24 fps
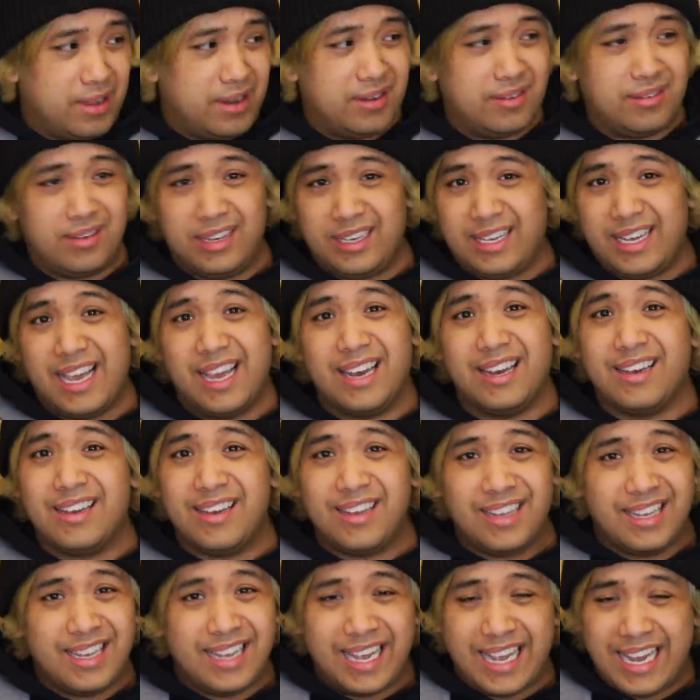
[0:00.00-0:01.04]
And again,
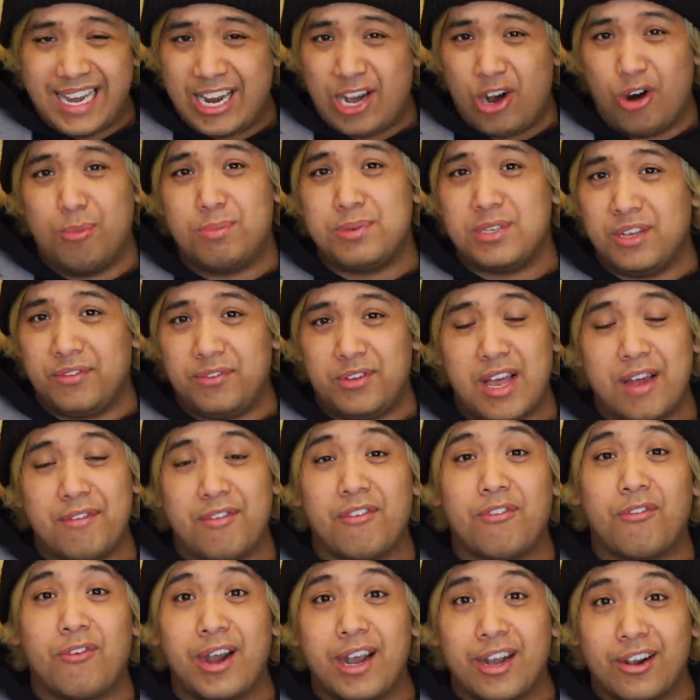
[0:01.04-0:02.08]
it helps if you have a
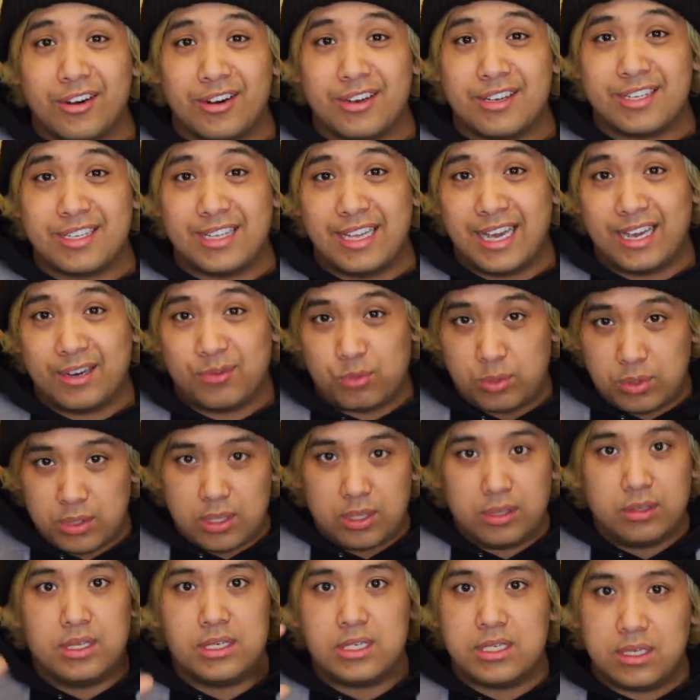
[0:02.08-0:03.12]
fragrance that would
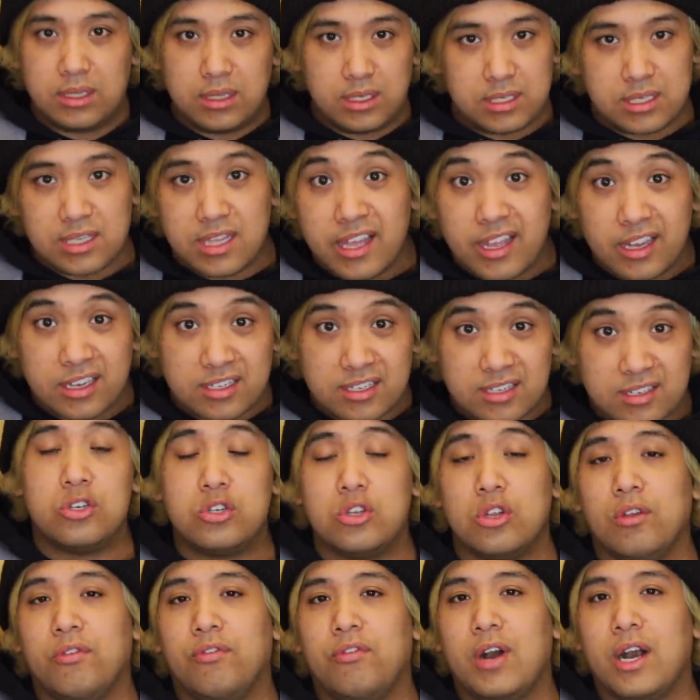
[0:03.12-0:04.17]
elicit these things.
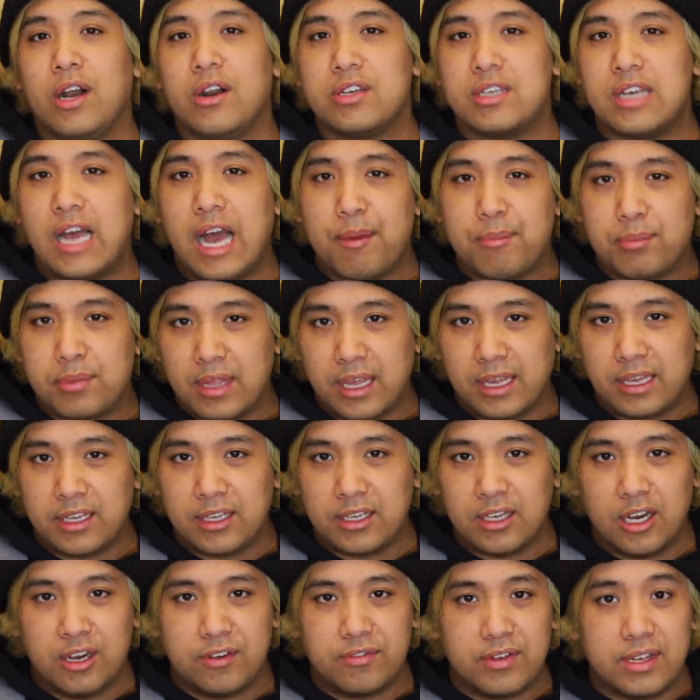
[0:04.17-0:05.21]
So the fragrance I'm
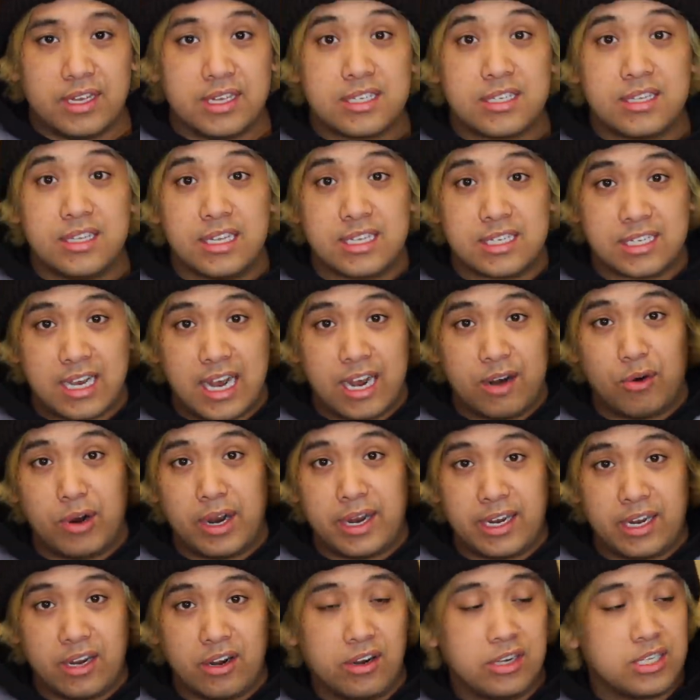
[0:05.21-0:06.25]
thinking of is this guy right
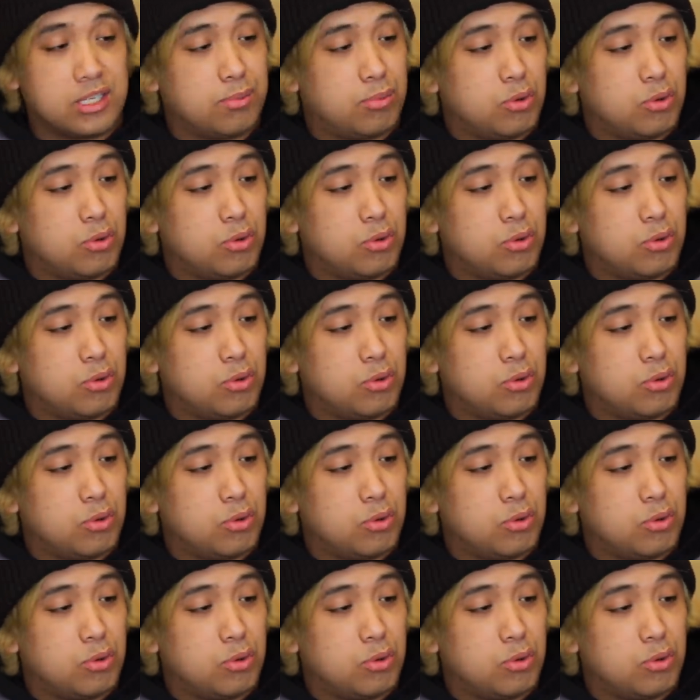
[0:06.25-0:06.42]
here. It's a